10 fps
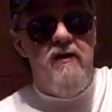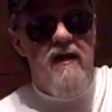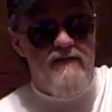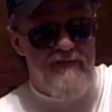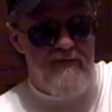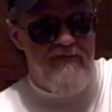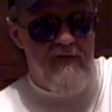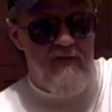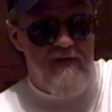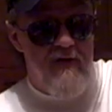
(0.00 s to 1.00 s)
And I asked the
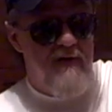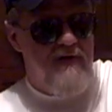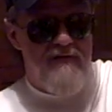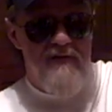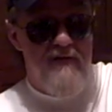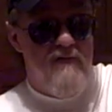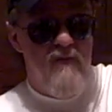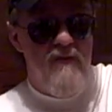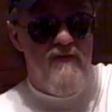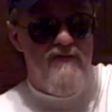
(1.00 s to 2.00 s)
fellow there, I
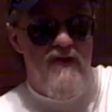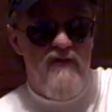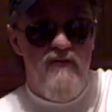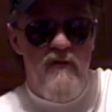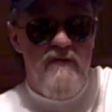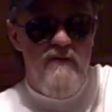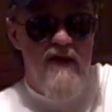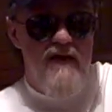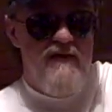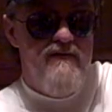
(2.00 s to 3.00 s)
said, what is that, a
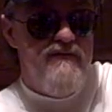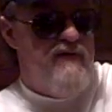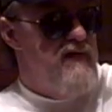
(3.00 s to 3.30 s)
12 gauge?